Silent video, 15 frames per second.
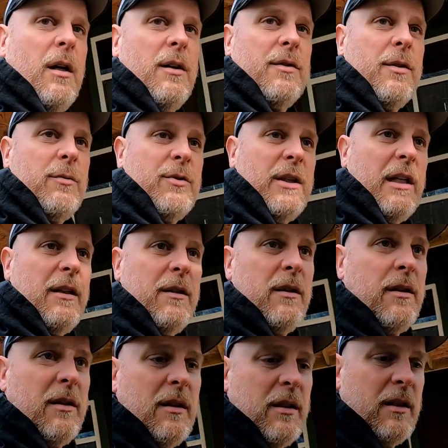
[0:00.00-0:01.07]
So Jen
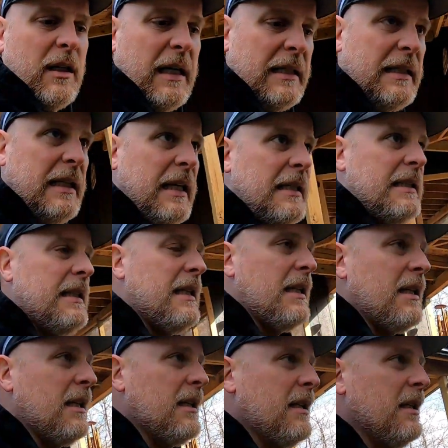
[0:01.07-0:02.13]
had the
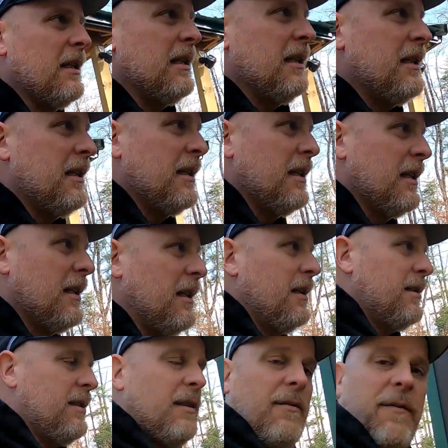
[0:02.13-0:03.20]
idea is to